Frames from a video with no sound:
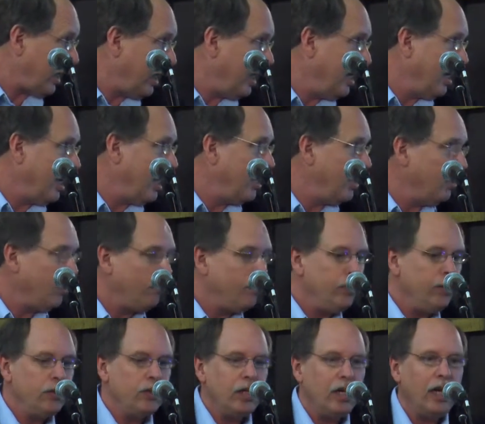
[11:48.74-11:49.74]
Uh, I don't know if
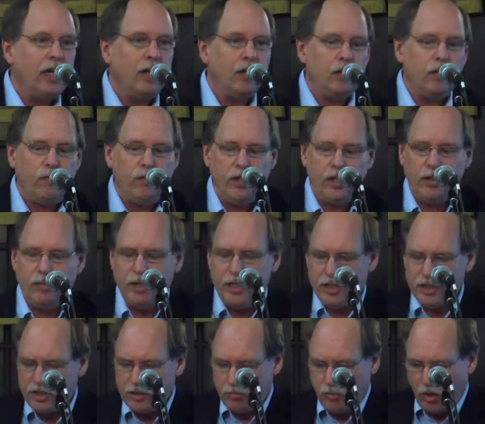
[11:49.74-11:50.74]
you I don't know if you can
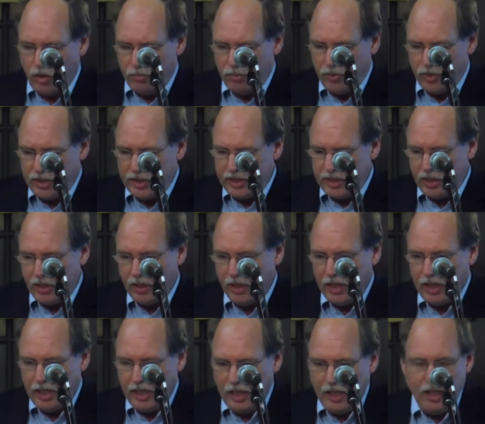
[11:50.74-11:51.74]
read the small print
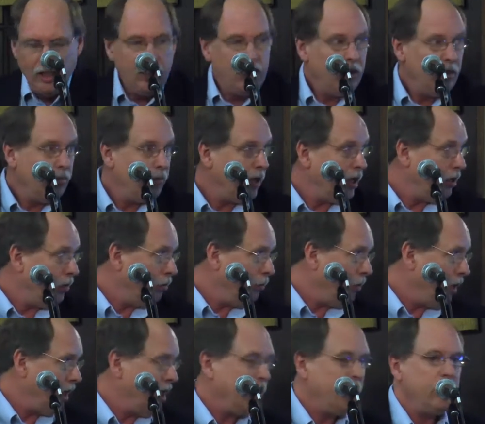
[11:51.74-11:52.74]
here, but
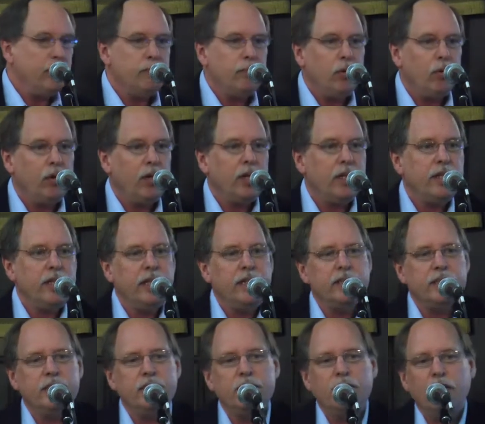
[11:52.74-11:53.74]
one of the important
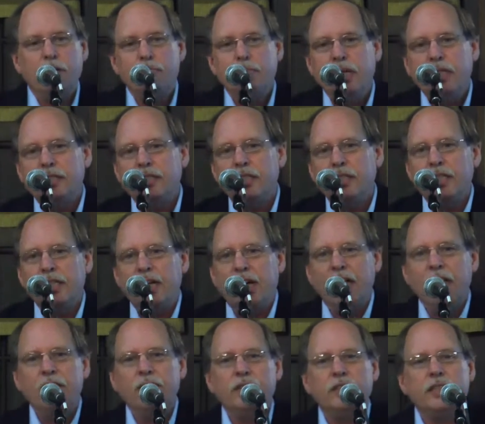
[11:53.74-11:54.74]
things is that basically
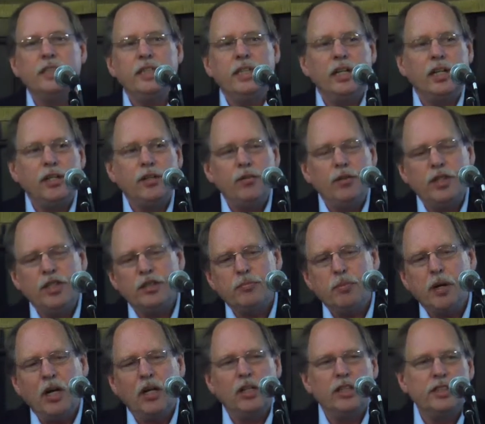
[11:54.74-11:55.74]
IUCN through this
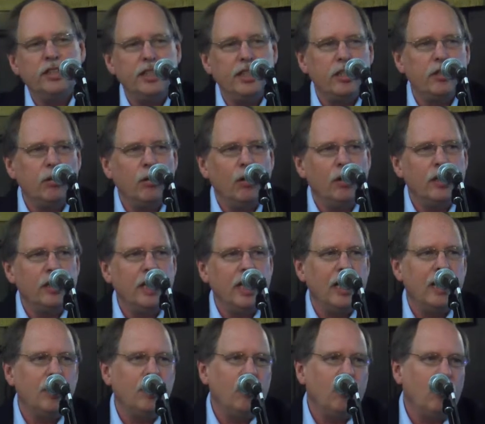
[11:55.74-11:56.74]
policy called
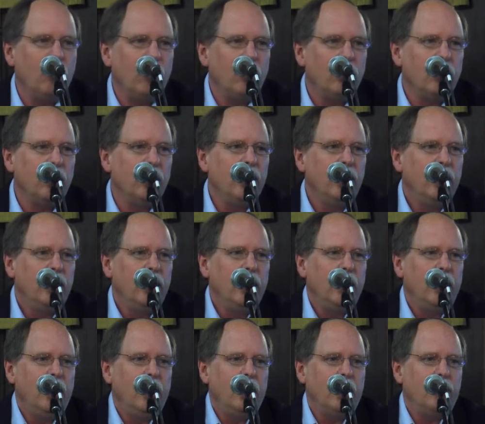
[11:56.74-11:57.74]
on all
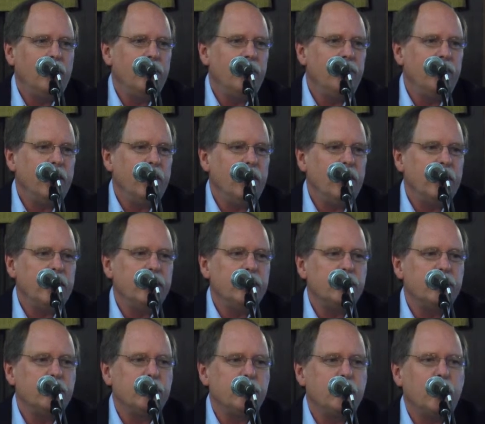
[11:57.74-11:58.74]
of the
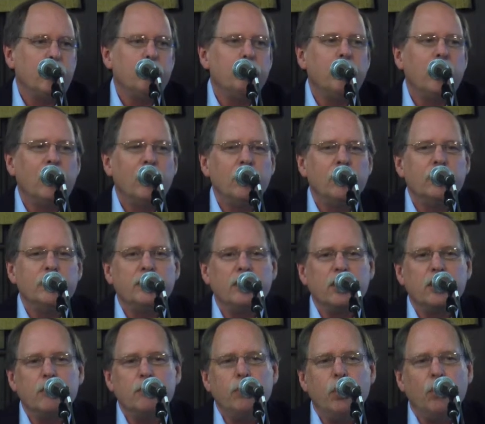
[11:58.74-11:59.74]
various uh, partners
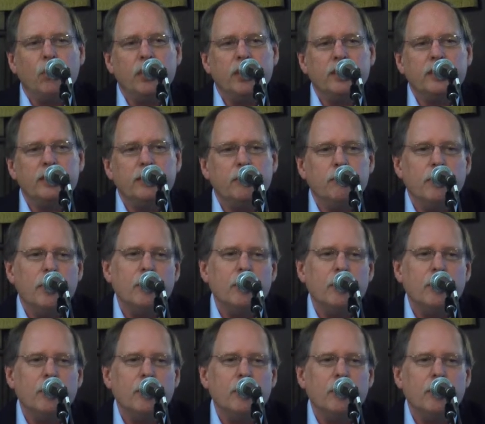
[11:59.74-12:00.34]
and components and